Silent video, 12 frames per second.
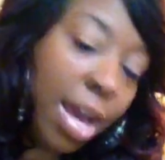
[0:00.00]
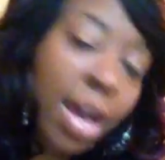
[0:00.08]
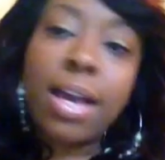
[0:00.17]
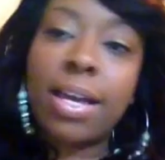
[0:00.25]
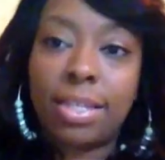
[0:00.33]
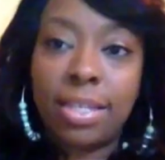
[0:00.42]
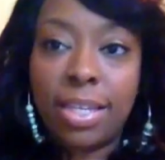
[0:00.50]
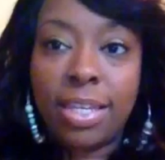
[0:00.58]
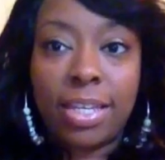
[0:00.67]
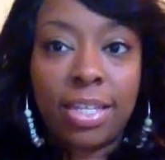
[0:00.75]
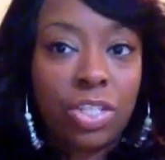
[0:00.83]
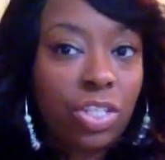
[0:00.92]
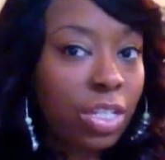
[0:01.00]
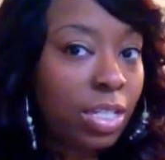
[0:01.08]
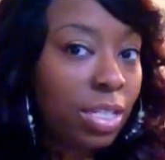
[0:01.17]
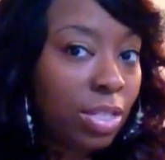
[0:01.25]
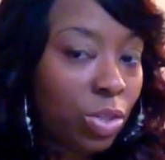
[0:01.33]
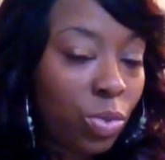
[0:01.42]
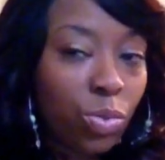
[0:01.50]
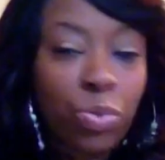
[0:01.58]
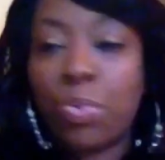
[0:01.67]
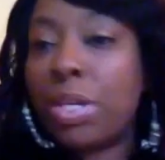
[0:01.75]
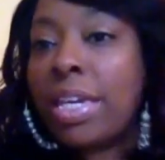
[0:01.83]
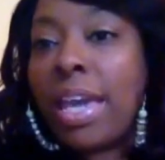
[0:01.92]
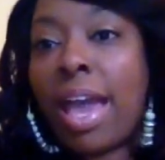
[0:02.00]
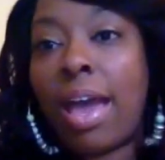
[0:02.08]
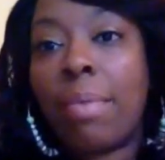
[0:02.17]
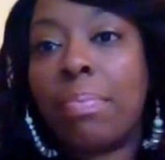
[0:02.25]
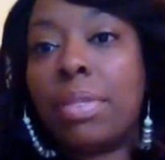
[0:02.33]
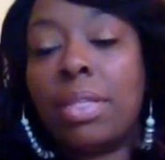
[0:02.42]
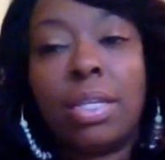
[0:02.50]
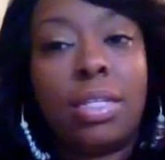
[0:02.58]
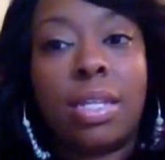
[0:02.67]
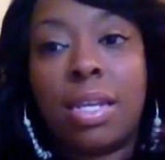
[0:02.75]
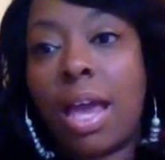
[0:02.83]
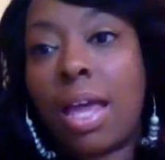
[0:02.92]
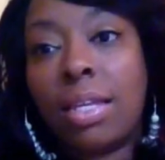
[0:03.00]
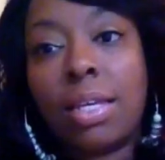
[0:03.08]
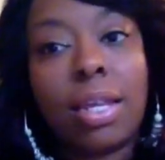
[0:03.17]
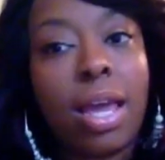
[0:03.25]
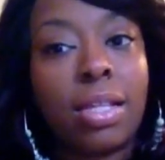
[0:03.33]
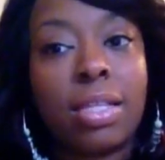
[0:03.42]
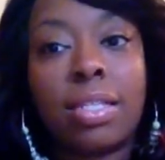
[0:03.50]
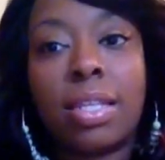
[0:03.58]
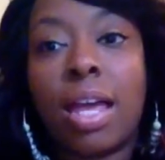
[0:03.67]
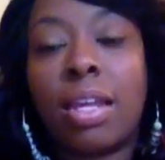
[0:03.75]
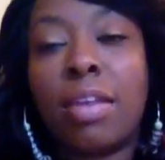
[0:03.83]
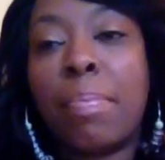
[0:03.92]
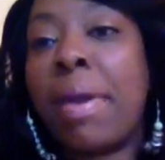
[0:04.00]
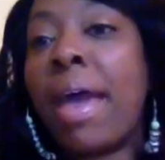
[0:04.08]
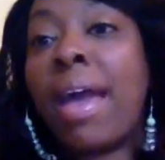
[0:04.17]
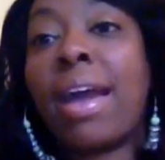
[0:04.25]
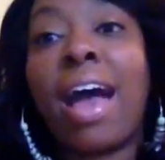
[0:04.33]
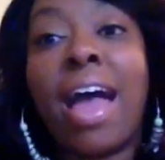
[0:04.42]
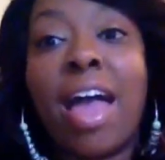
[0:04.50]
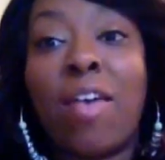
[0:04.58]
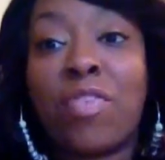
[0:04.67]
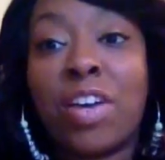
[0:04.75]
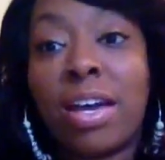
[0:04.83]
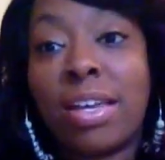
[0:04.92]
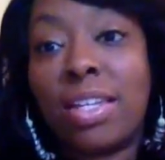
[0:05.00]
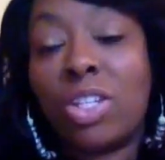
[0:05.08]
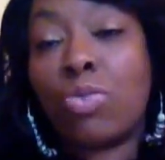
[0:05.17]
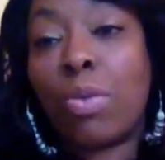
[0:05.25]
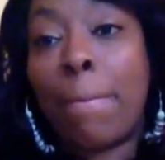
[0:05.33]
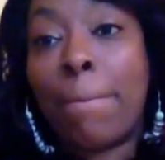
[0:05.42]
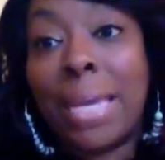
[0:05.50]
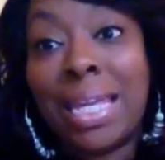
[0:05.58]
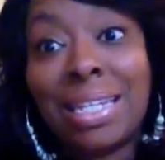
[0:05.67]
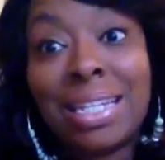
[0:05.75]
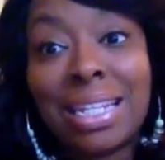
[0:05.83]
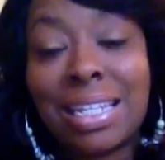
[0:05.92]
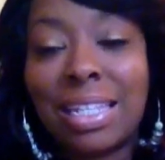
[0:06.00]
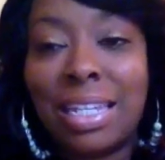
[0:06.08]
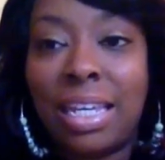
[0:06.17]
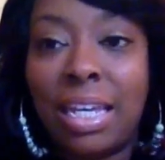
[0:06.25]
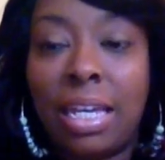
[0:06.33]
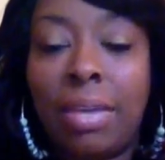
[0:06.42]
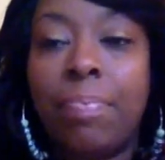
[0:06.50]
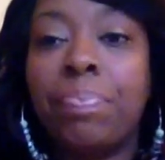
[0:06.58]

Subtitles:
Again, just to recap, it did not look like this out of the pack. I have cut it tremendously.